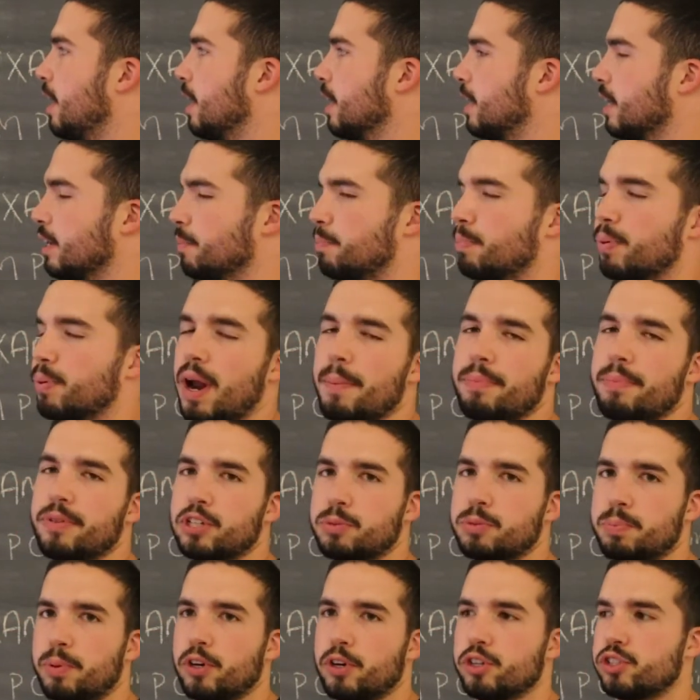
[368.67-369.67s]
can prep
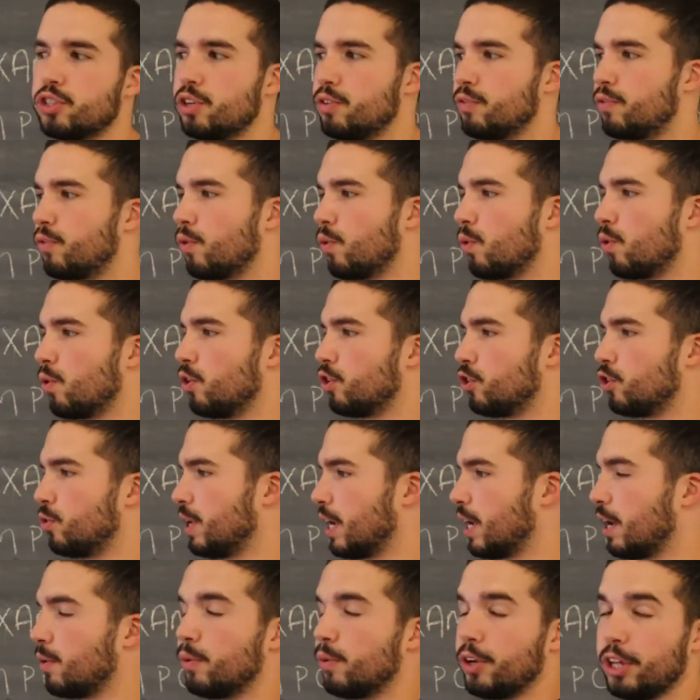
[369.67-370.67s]
this person for
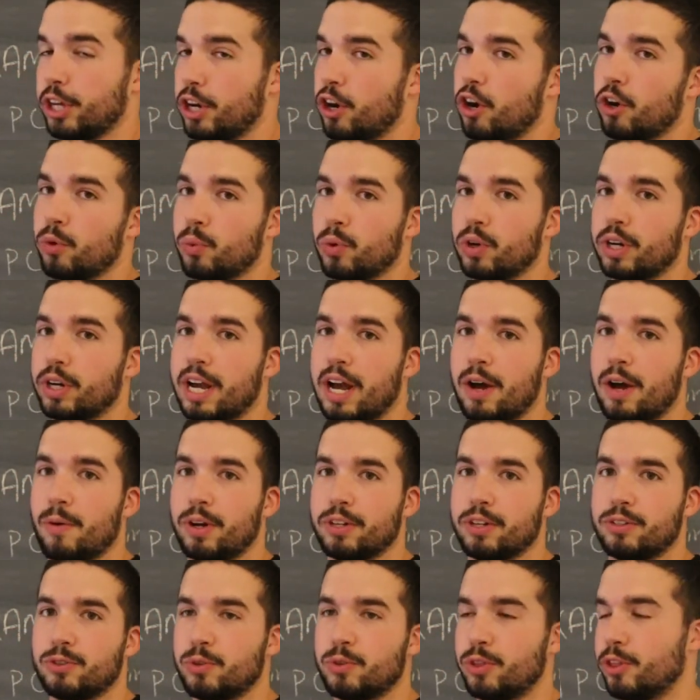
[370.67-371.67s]
doing a really hard workout
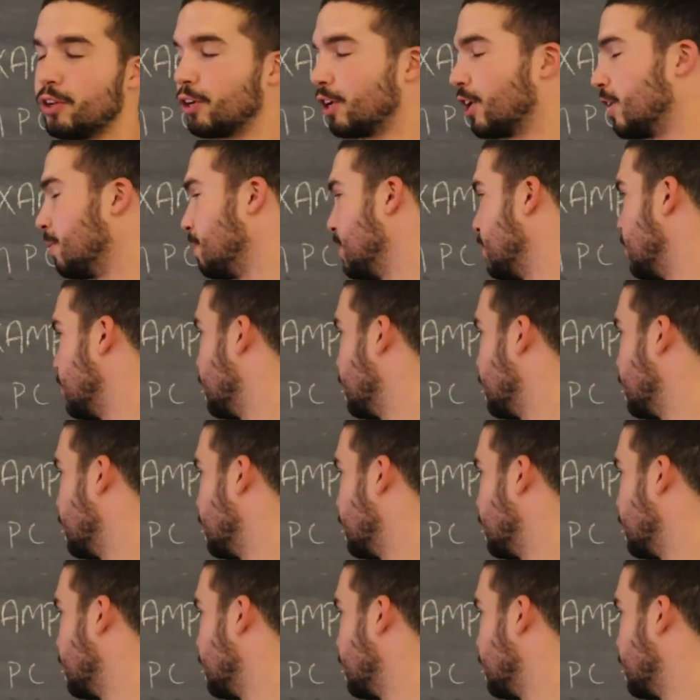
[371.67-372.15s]
like they're going to be